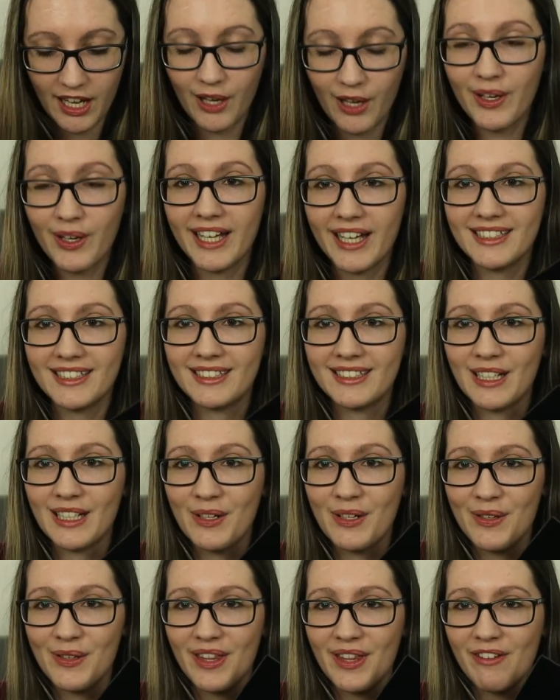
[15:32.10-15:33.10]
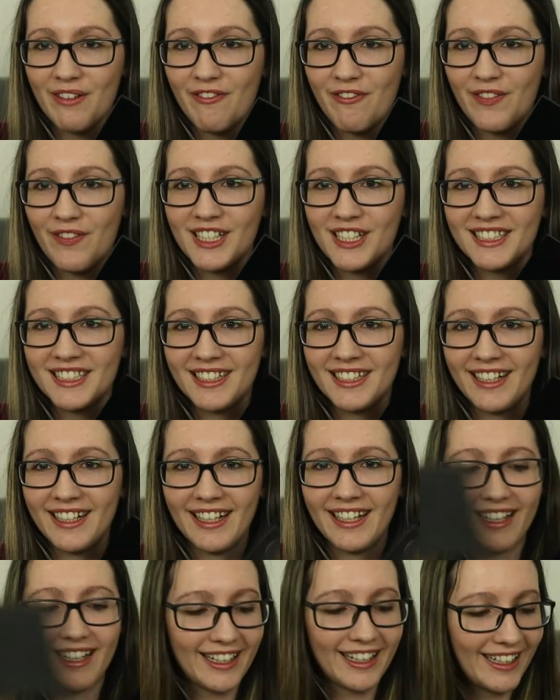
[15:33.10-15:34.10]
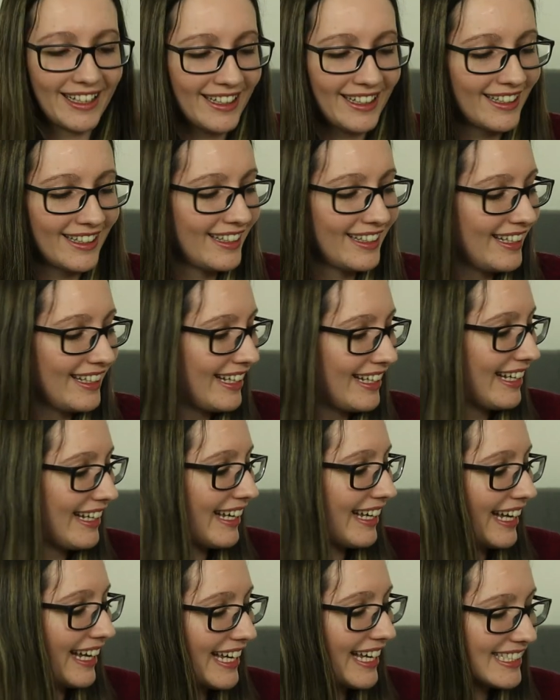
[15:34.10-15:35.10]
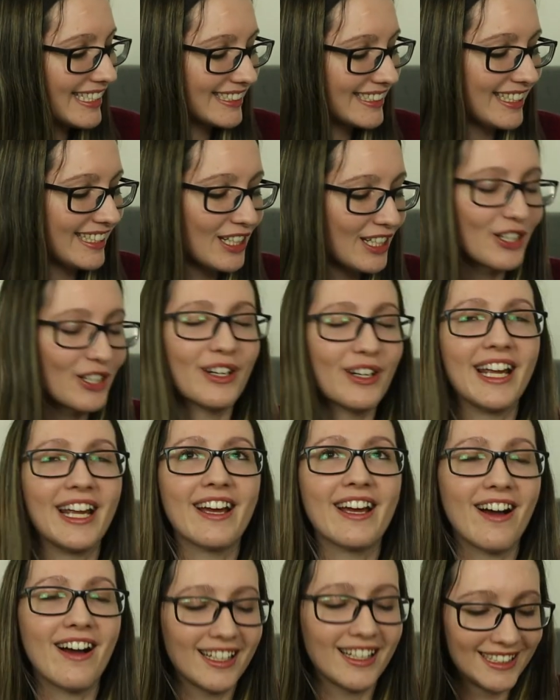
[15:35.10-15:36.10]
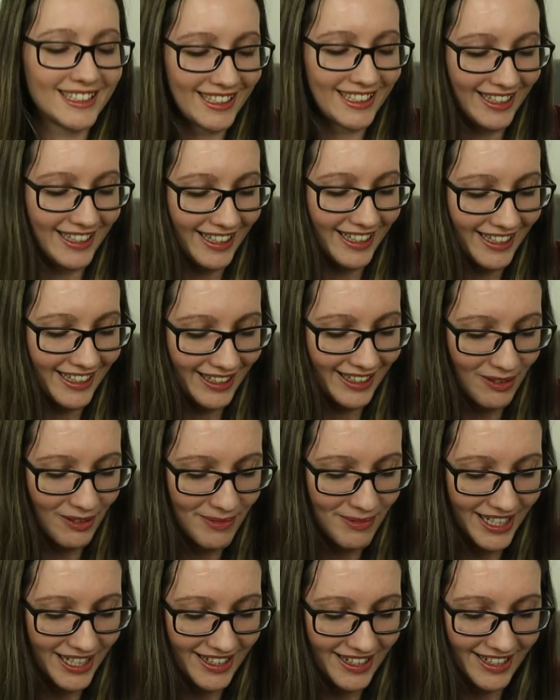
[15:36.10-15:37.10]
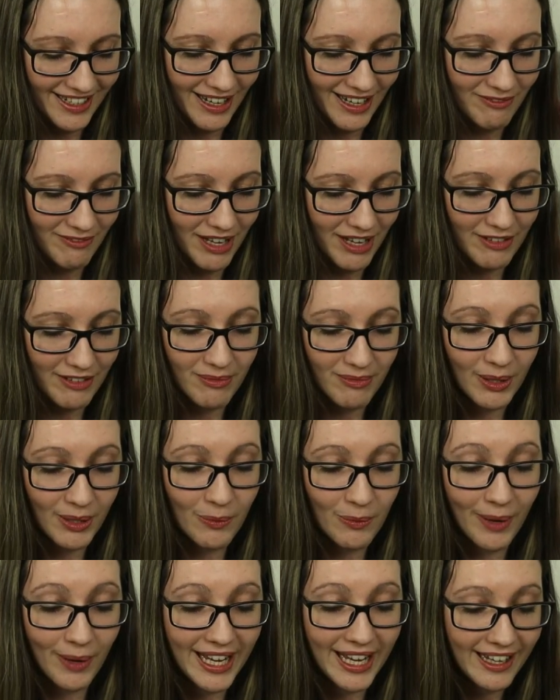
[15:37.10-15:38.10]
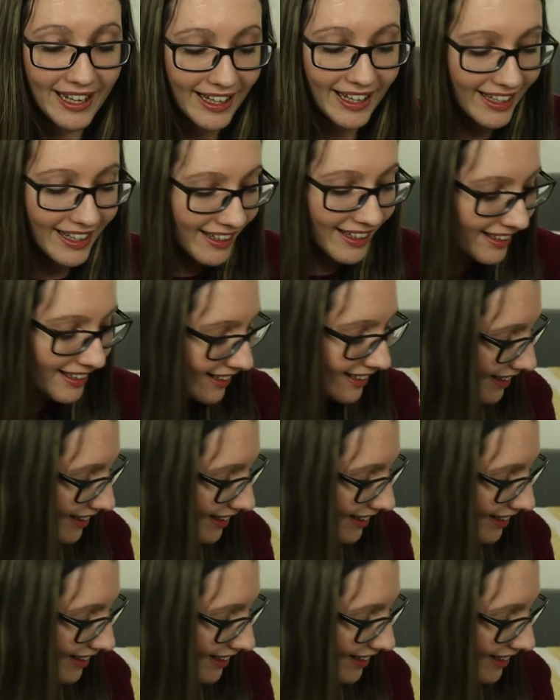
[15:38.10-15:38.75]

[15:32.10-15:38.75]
Okay, so the first key is the Gringotts key. Oh my god, I've, I've been waiting,